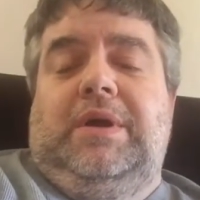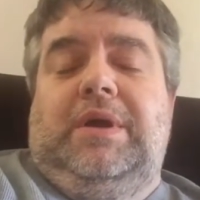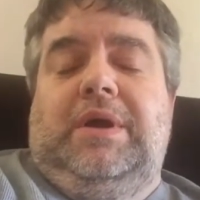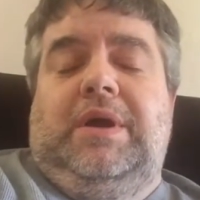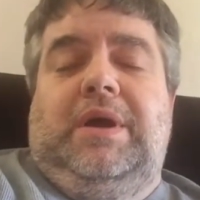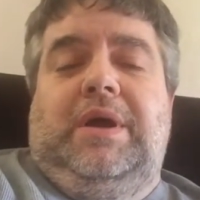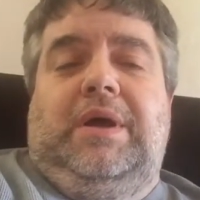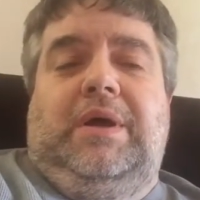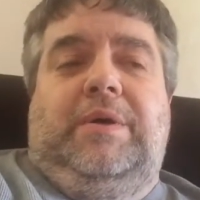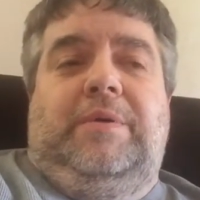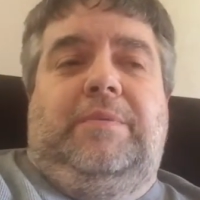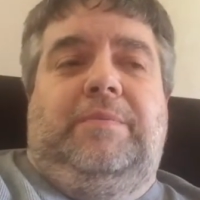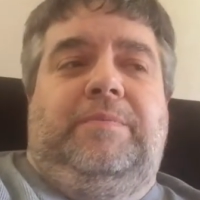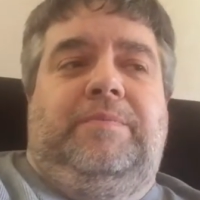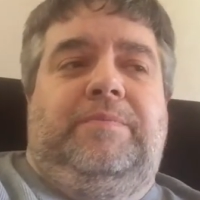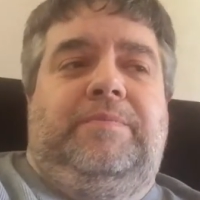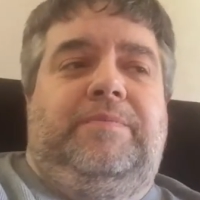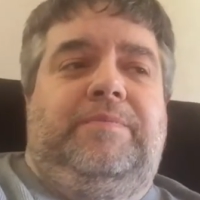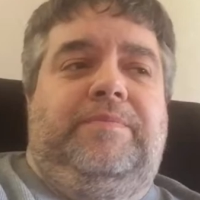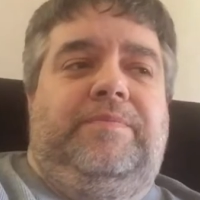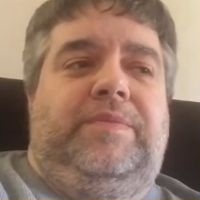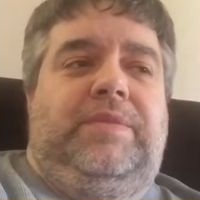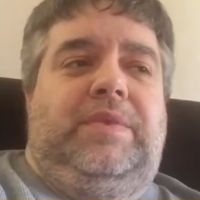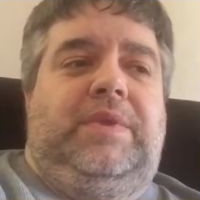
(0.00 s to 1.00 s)
Um,
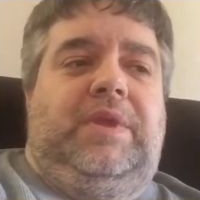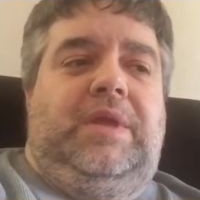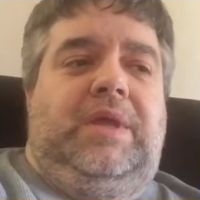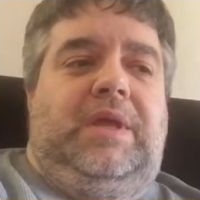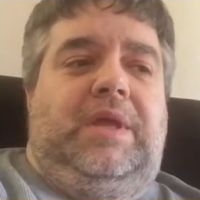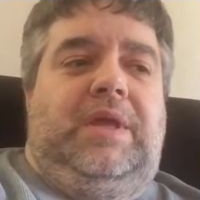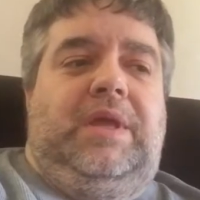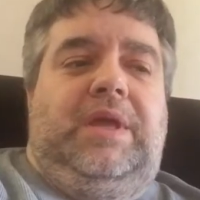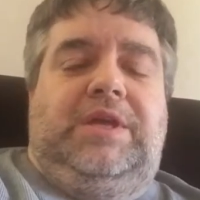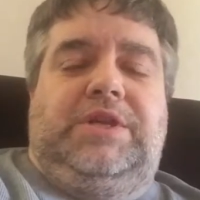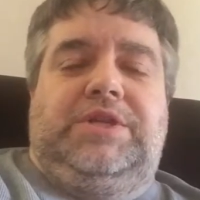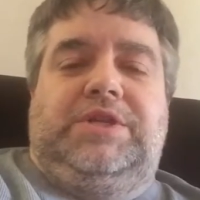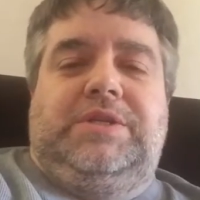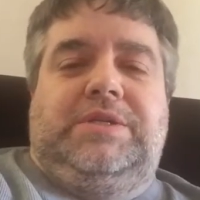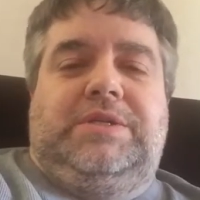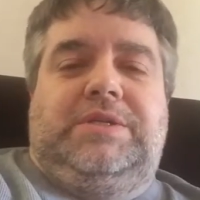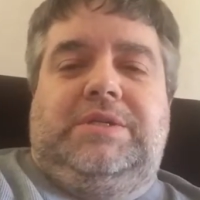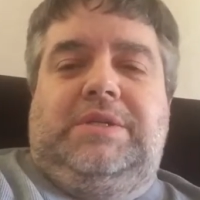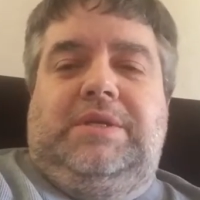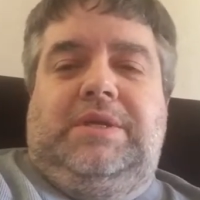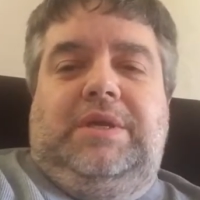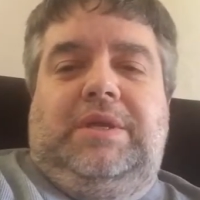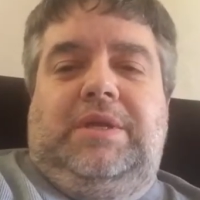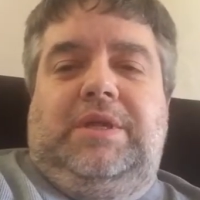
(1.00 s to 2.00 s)
it's
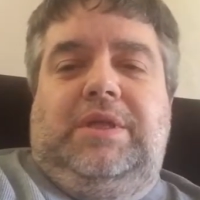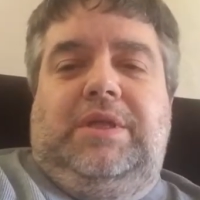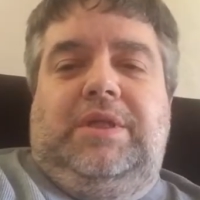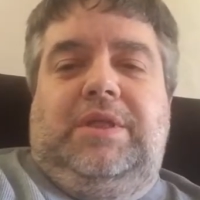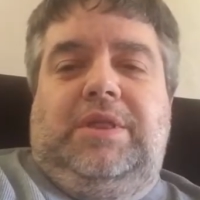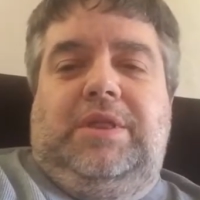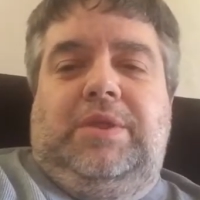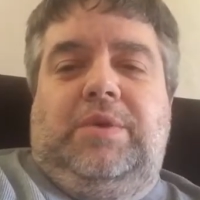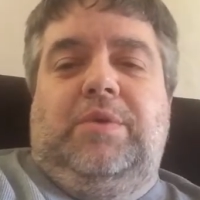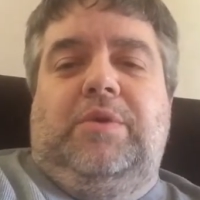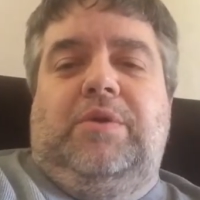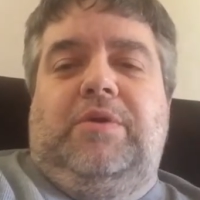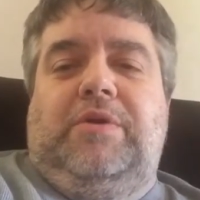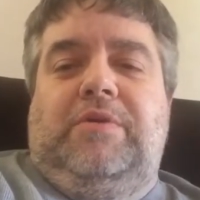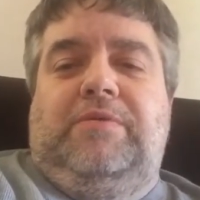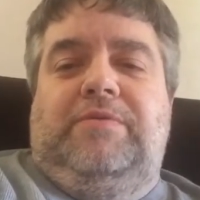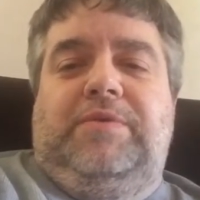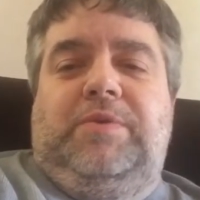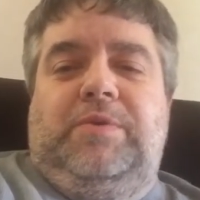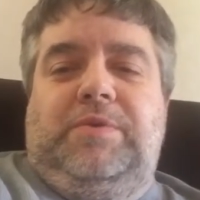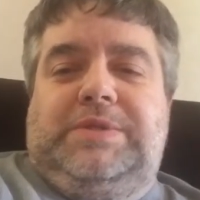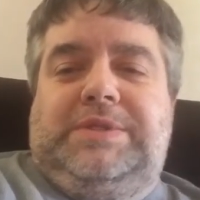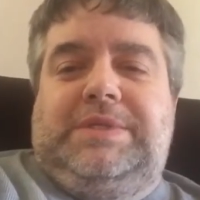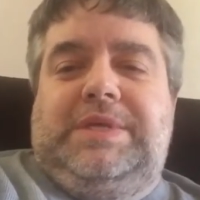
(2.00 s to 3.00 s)
just there were a
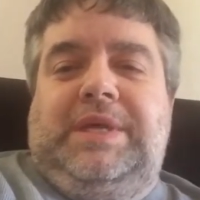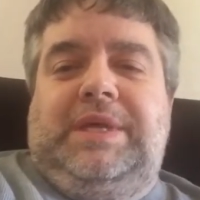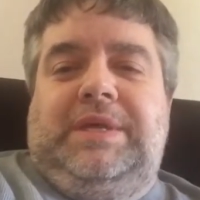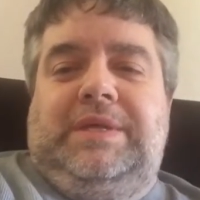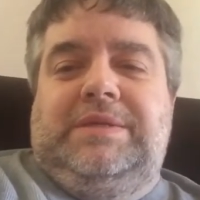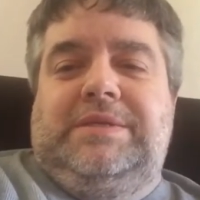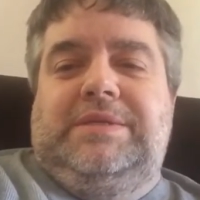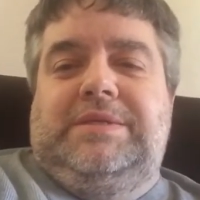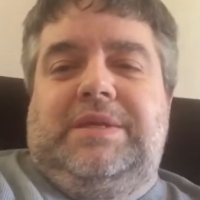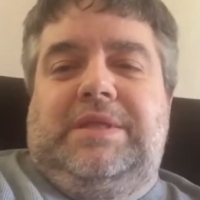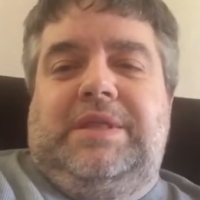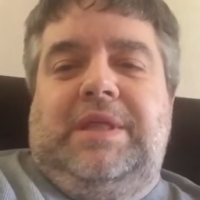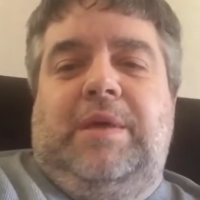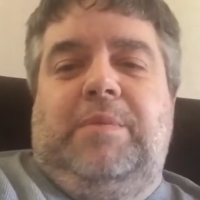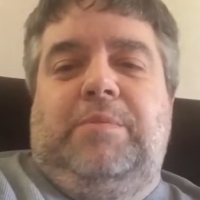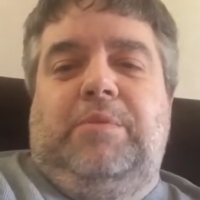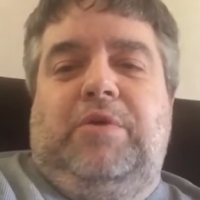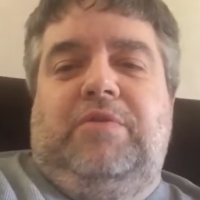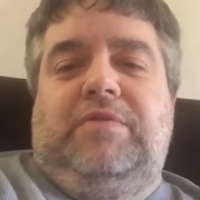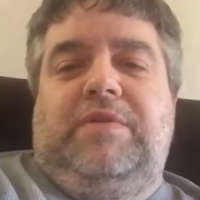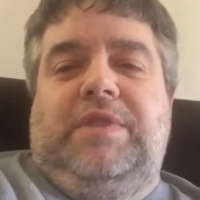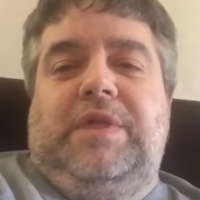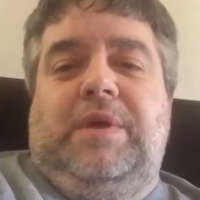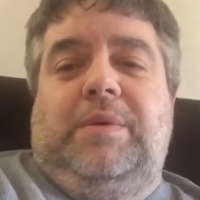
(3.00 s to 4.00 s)
few scenes in that
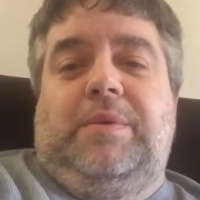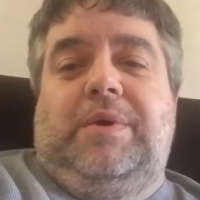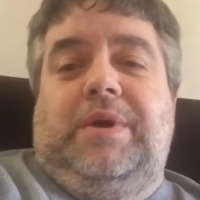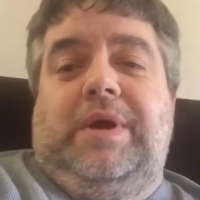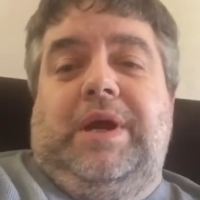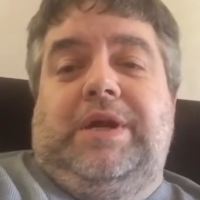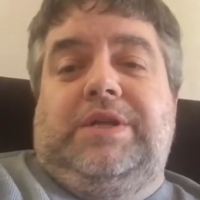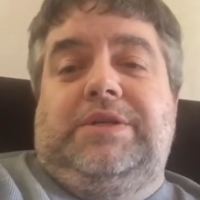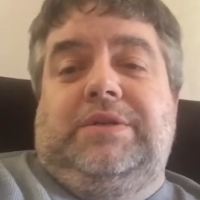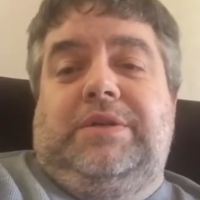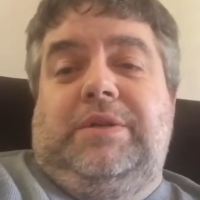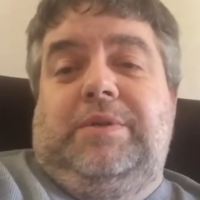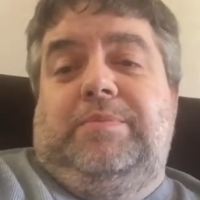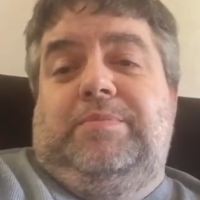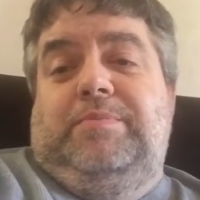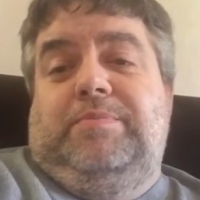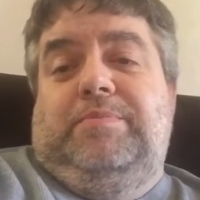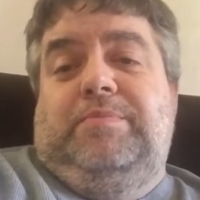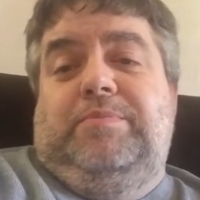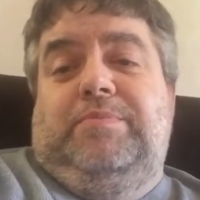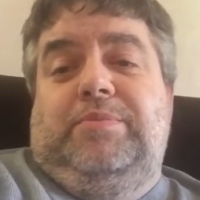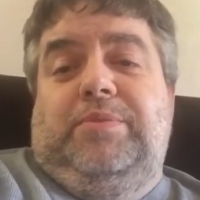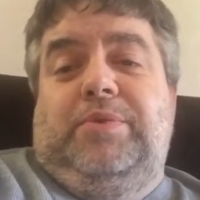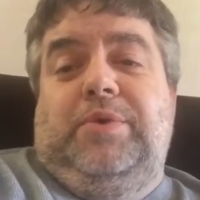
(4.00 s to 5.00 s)
movie that were actually
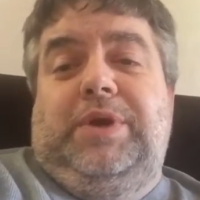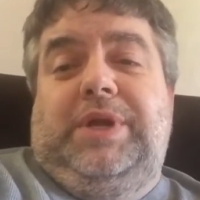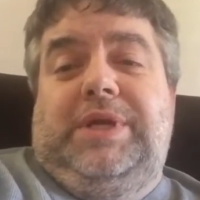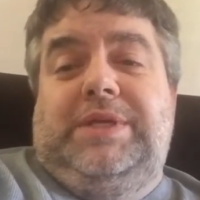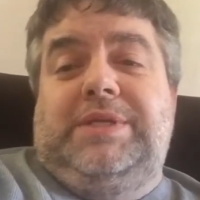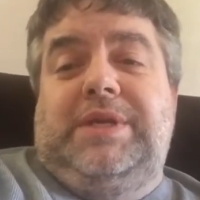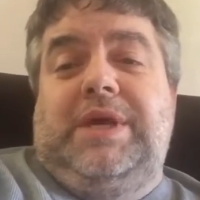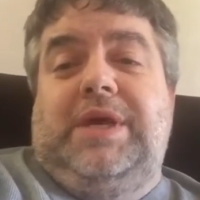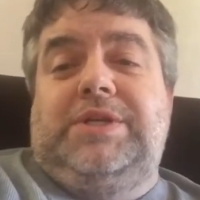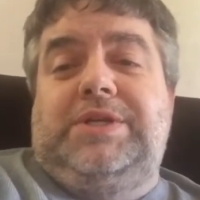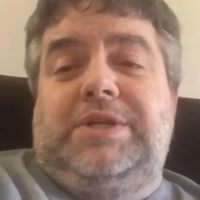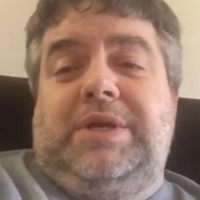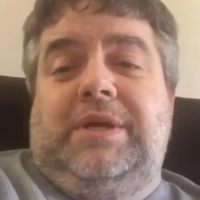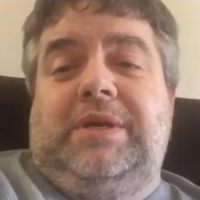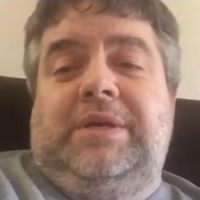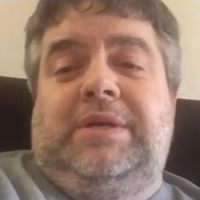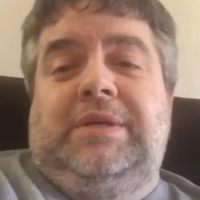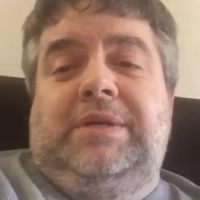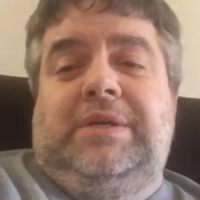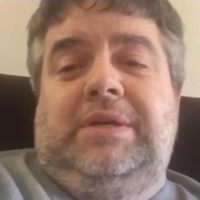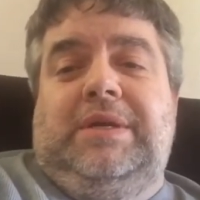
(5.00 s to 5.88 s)
pretty touching.